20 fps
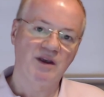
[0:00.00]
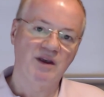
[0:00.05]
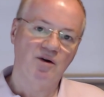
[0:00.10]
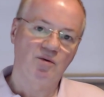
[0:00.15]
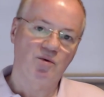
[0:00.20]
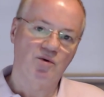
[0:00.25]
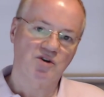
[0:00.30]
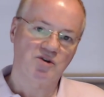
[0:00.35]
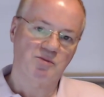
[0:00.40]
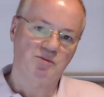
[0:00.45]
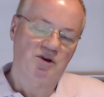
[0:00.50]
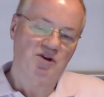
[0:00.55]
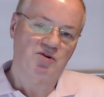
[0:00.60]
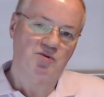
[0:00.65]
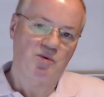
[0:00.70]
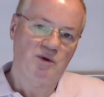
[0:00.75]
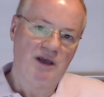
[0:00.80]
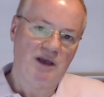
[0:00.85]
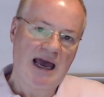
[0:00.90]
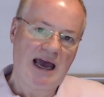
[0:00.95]
was because
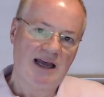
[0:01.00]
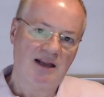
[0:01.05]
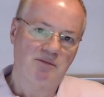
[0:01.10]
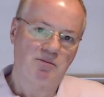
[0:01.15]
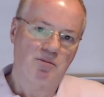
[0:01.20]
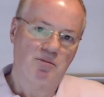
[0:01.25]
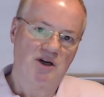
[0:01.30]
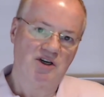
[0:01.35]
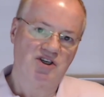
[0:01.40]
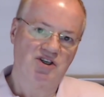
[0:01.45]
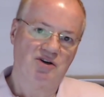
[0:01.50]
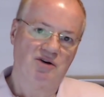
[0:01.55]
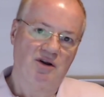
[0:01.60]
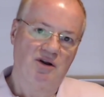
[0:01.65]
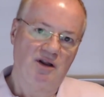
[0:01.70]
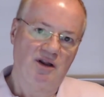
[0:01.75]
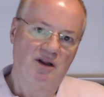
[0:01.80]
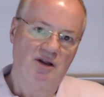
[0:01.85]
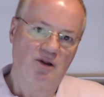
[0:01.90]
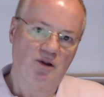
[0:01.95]
we had much
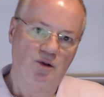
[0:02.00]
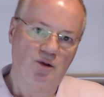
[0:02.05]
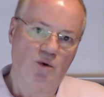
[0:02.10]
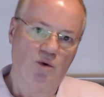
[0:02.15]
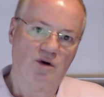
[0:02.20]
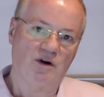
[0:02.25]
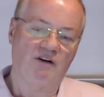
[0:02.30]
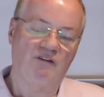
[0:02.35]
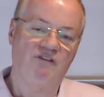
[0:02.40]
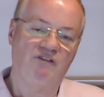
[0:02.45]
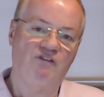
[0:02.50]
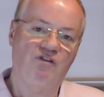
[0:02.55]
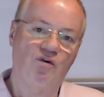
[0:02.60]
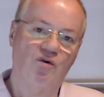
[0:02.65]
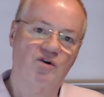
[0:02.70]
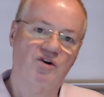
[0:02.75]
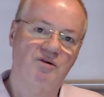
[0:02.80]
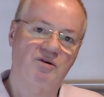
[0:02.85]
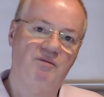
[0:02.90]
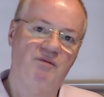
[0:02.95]
lower
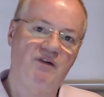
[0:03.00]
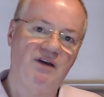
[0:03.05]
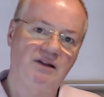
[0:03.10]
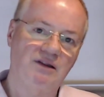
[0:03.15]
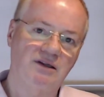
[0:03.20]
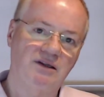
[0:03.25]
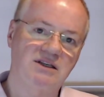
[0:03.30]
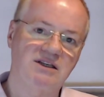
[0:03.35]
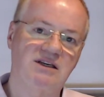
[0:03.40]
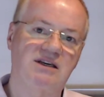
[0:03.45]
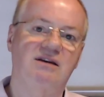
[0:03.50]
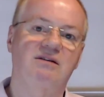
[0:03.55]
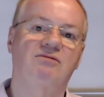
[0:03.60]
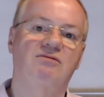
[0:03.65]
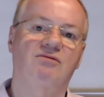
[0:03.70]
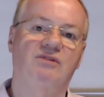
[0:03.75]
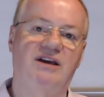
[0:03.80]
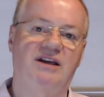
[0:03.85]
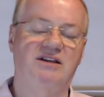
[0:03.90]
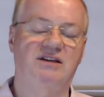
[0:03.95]
affordability
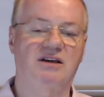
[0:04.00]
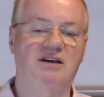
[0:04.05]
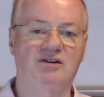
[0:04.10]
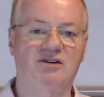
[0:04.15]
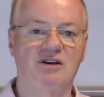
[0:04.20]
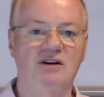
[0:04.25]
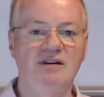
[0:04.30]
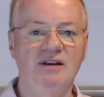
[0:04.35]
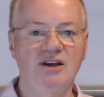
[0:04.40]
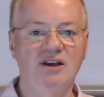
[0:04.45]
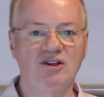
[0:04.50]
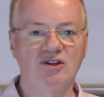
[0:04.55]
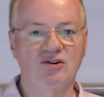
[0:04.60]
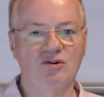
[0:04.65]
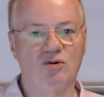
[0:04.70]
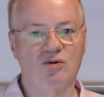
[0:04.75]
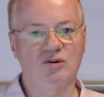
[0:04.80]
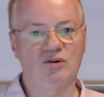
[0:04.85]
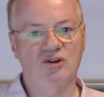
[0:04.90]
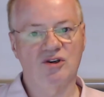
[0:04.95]
ratings.
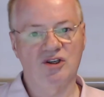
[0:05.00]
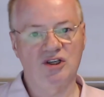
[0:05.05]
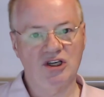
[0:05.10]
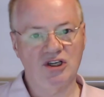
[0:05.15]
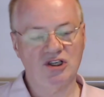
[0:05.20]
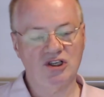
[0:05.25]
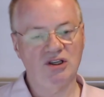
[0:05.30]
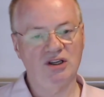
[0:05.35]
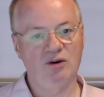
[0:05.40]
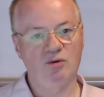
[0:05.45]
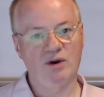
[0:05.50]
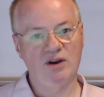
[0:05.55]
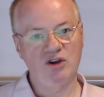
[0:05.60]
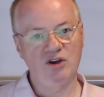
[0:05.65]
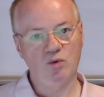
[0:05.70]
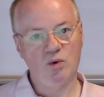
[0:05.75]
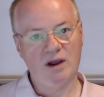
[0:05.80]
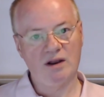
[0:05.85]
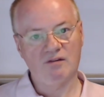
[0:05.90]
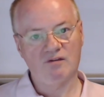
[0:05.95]
So traditionally, when
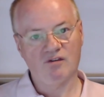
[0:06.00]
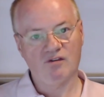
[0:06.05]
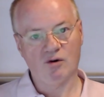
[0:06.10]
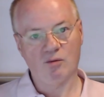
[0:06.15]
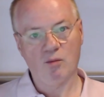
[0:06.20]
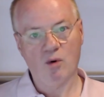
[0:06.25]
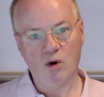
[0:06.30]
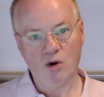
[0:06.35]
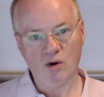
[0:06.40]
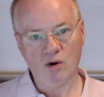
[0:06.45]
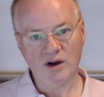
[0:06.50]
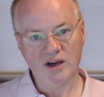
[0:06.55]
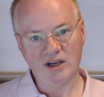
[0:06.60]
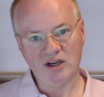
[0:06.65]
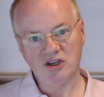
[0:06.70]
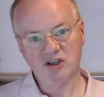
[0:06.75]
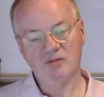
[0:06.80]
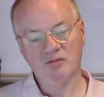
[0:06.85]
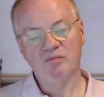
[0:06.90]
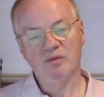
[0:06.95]
you went for a
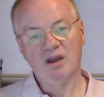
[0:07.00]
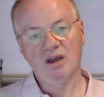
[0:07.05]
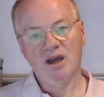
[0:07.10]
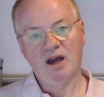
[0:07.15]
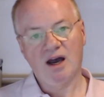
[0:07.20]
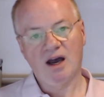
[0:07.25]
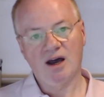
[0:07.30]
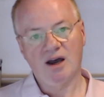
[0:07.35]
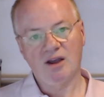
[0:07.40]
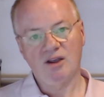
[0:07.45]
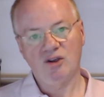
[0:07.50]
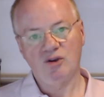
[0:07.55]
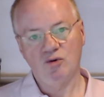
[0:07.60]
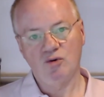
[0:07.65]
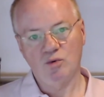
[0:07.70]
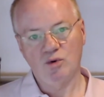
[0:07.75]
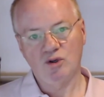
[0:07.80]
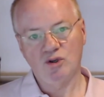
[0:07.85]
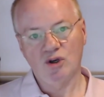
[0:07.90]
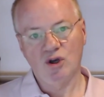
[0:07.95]
mortgage, you
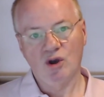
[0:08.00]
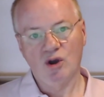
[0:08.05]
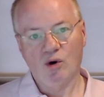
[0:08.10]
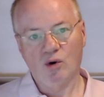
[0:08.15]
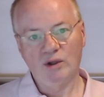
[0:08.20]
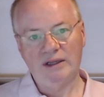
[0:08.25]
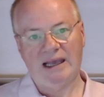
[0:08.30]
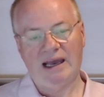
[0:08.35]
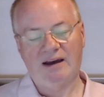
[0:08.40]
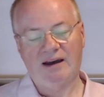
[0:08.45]
would only